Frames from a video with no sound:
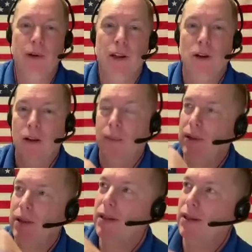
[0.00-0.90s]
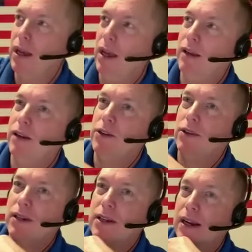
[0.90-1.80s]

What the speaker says: When you look up at the sky and you see